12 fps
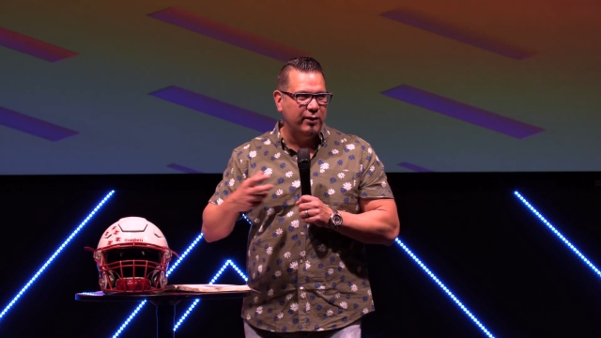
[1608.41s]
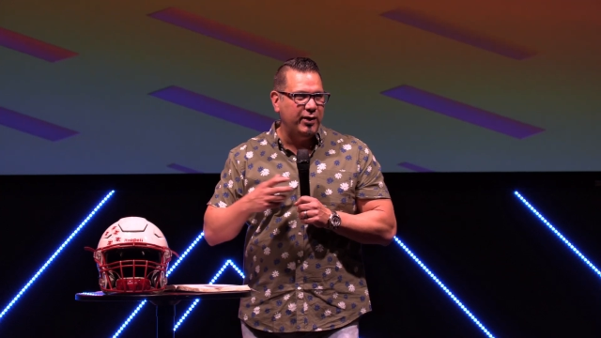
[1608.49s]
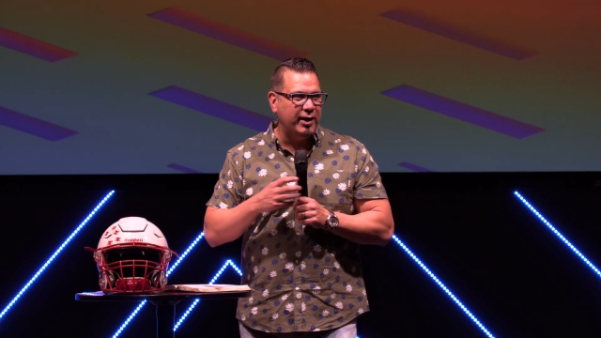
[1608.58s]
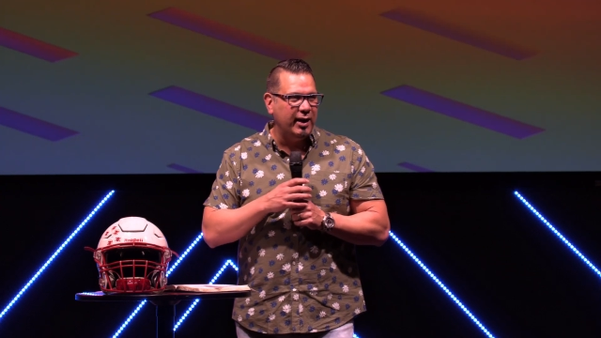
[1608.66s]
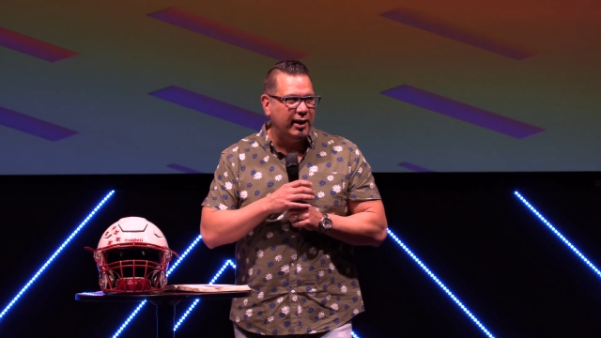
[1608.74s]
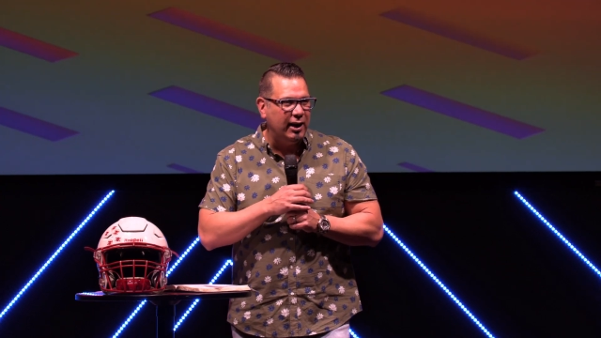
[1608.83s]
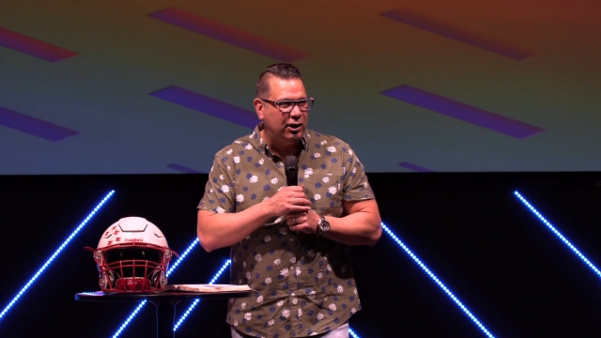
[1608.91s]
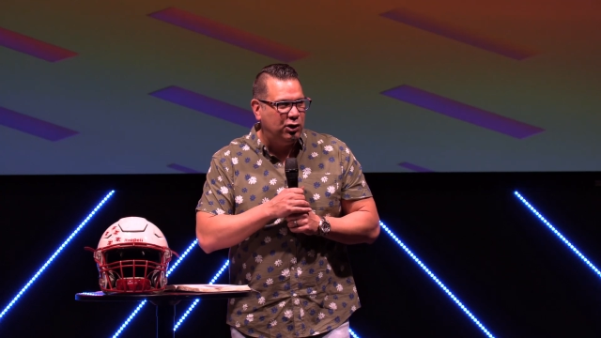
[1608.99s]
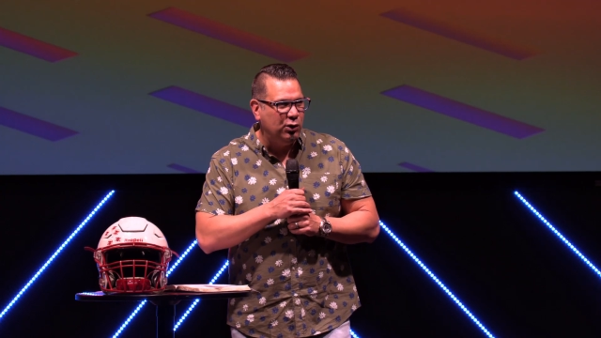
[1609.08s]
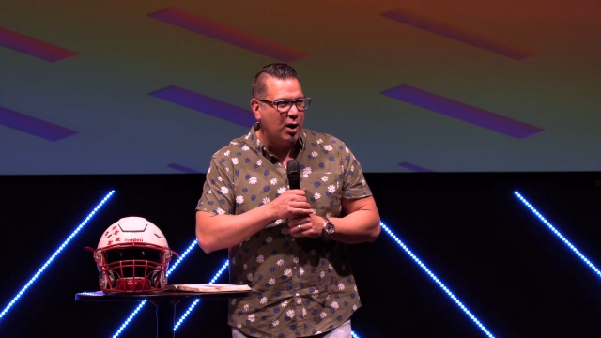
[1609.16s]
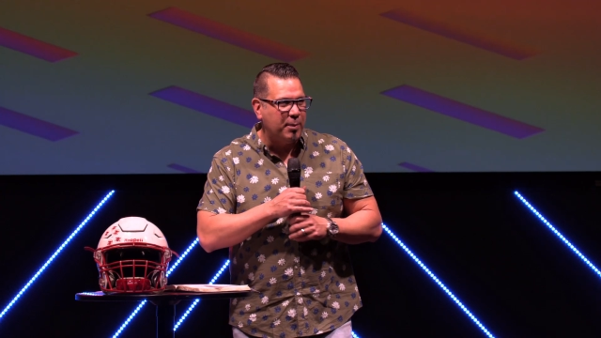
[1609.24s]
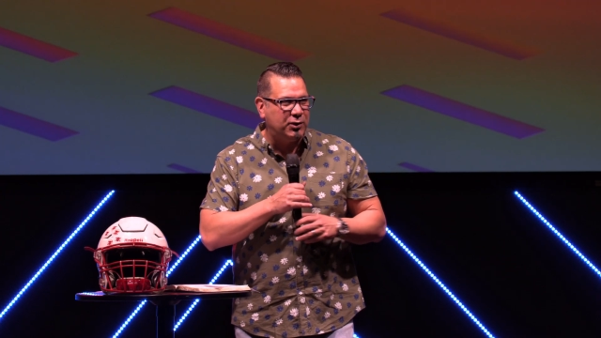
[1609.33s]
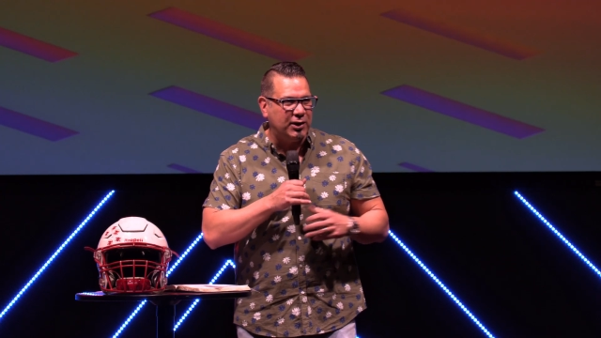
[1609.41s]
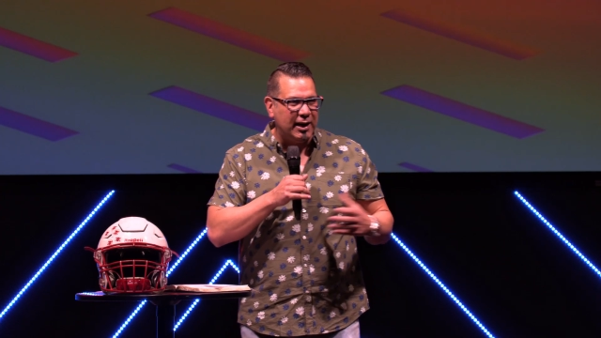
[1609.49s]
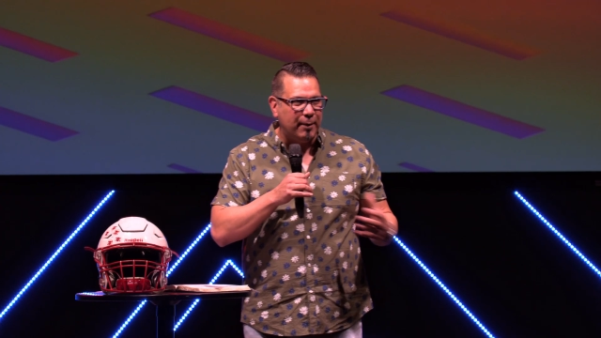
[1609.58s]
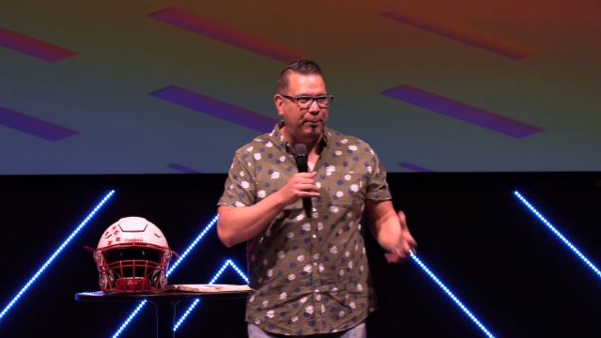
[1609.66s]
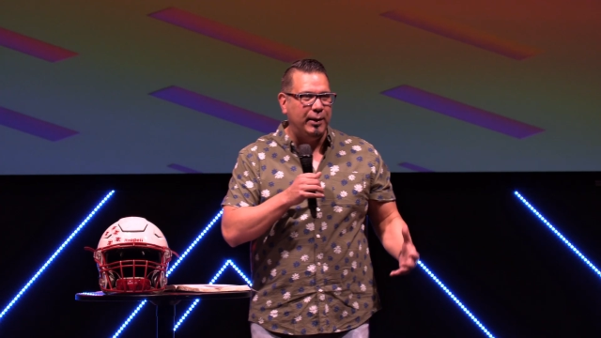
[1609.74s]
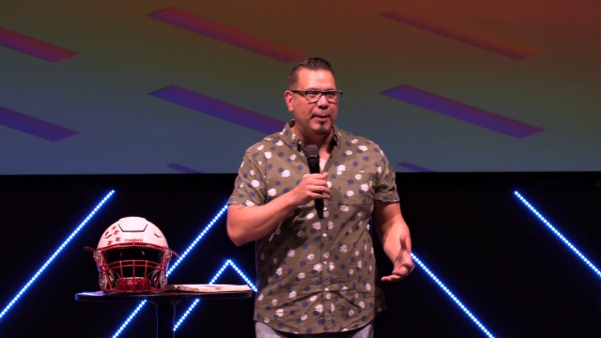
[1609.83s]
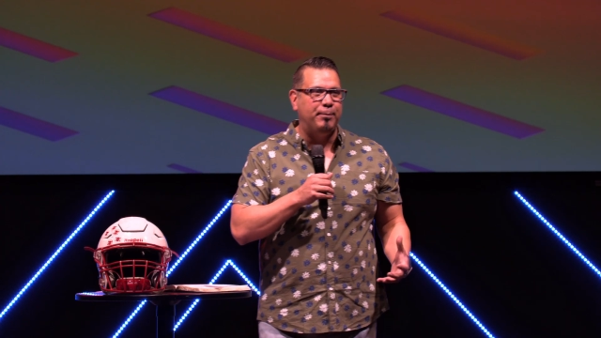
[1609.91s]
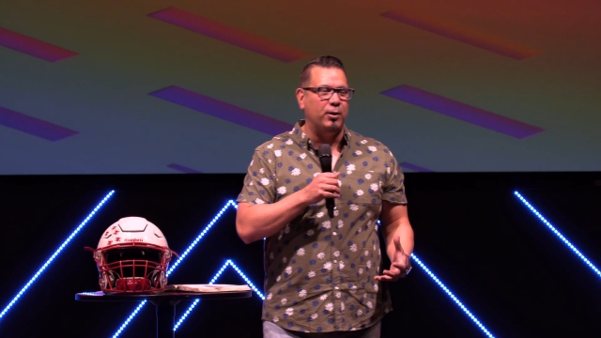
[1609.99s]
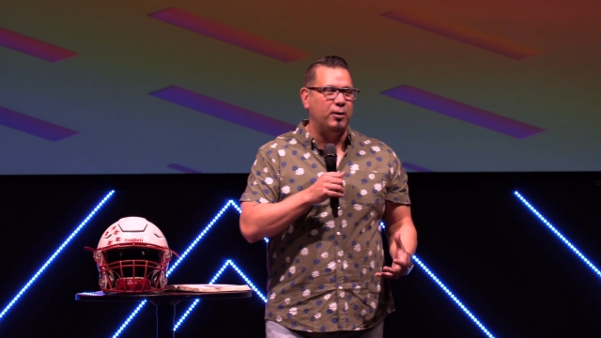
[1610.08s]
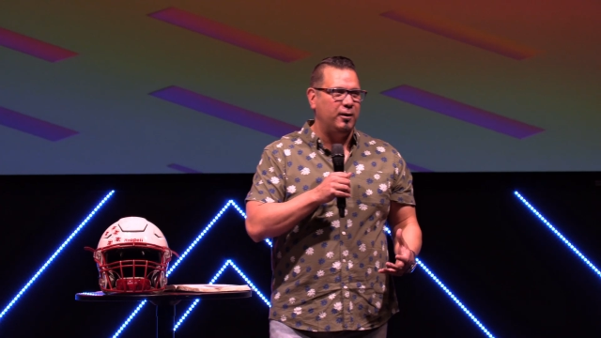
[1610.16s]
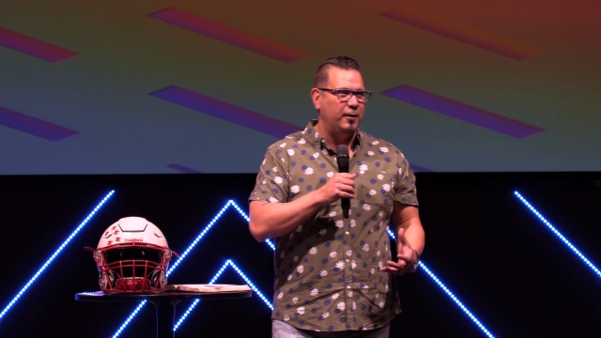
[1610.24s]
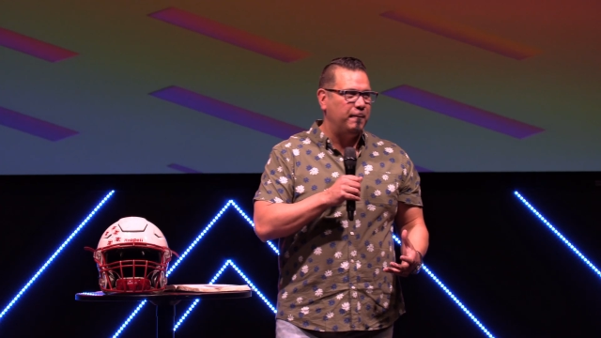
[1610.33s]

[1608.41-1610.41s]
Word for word: if he can get you upset at people,